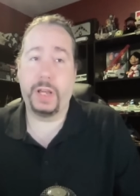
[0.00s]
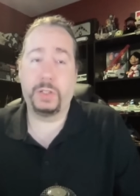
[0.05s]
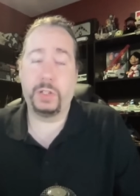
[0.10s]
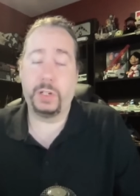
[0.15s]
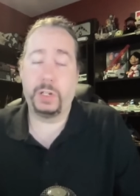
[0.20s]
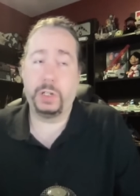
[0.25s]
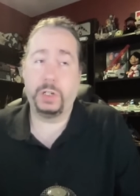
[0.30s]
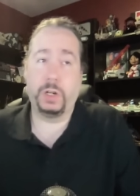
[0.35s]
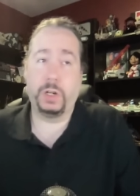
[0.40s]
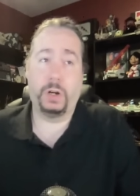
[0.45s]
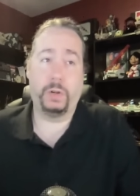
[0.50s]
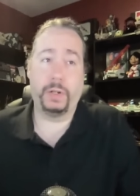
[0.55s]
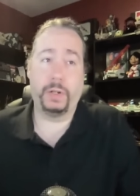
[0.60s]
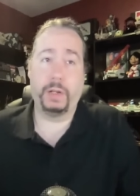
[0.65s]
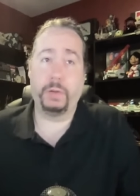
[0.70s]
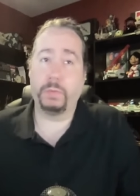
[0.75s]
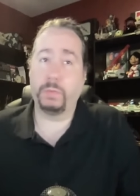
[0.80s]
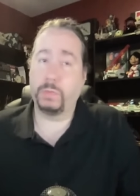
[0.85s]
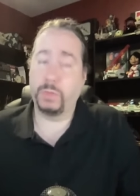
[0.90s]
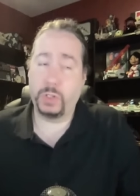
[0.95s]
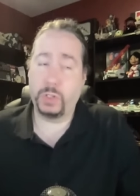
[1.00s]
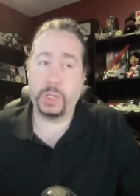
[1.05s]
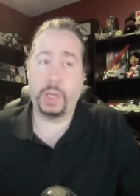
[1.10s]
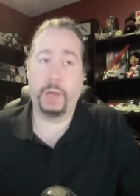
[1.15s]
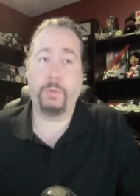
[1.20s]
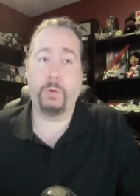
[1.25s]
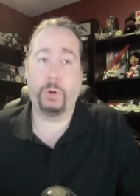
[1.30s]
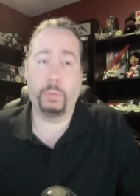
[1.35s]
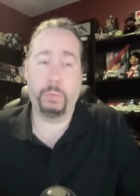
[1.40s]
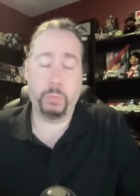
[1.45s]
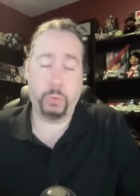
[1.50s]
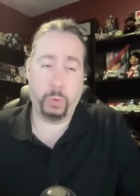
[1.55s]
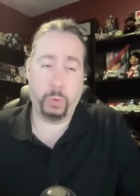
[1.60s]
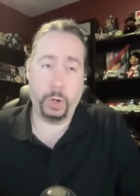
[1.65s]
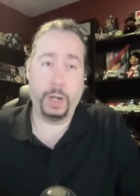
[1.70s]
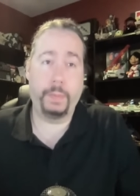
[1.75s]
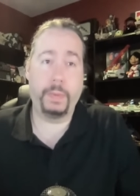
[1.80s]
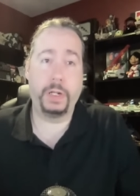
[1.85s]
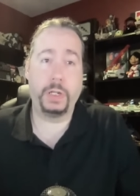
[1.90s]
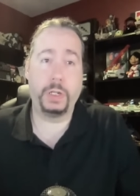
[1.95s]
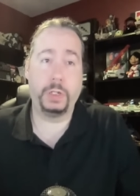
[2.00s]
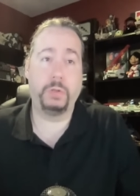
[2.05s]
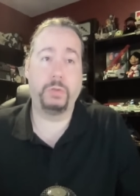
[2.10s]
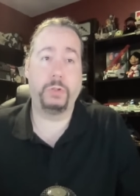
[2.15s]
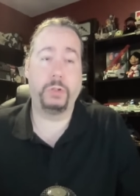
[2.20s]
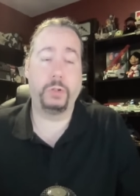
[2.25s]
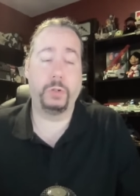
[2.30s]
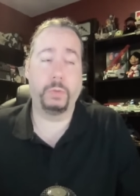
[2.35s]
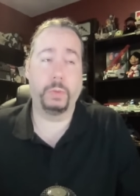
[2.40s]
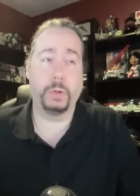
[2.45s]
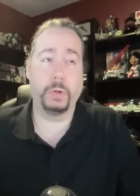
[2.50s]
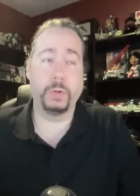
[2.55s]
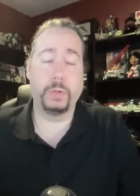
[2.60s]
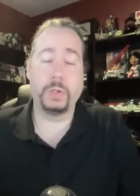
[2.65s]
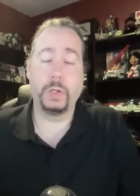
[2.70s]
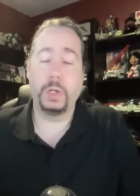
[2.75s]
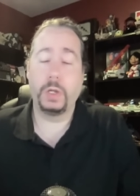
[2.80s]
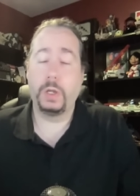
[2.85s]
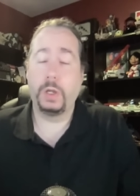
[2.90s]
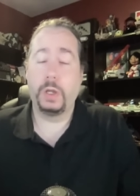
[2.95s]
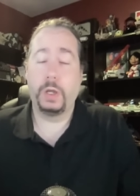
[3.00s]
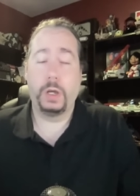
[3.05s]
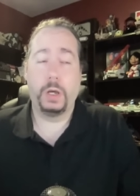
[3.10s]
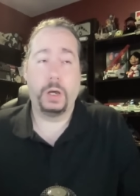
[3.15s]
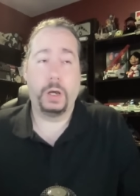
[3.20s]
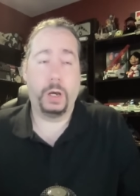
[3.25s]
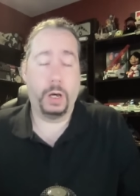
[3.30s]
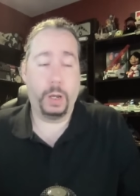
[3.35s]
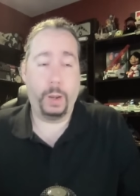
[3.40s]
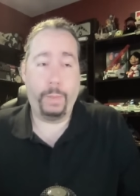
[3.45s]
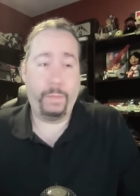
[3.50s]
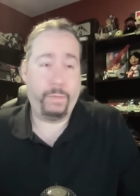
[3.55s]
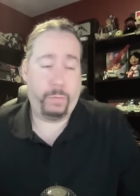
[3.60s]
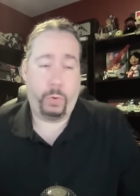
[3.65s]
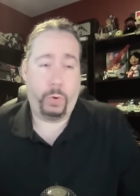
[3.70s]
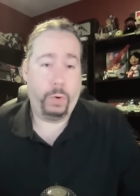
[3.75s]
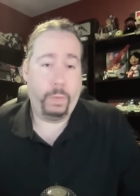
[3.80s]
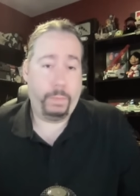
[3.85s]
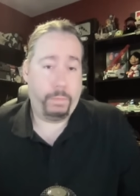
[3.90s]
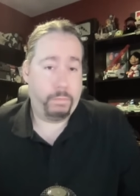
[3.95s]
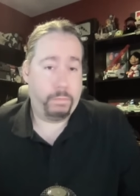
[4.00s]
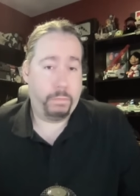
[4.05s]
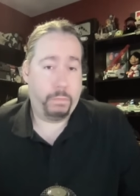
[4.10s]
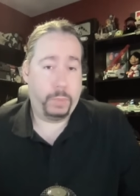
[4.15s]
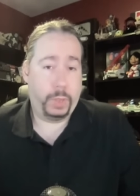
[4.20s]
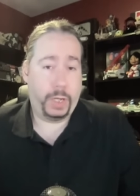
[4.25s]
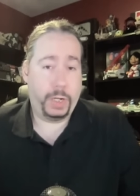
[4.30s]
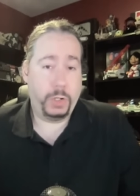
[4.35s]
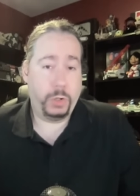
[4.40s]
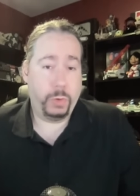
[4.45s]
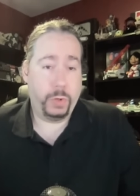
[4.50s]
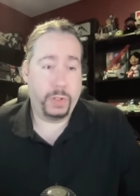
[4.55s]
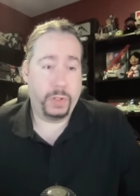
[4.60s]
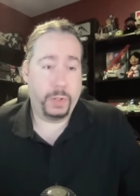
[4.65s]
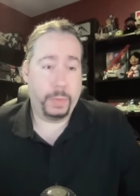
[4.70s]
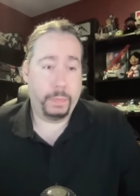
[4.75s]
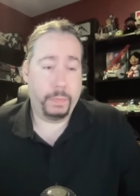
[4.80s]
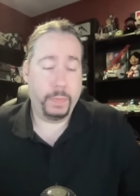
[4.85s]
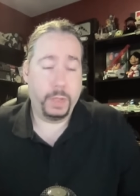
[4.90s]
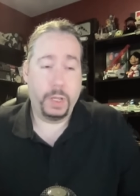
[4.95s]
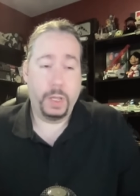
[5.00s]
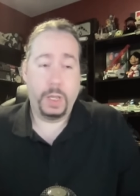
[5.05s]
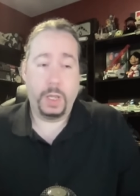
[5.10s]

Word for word: fact that he called out several prominent YouTubers um, for plagiarism.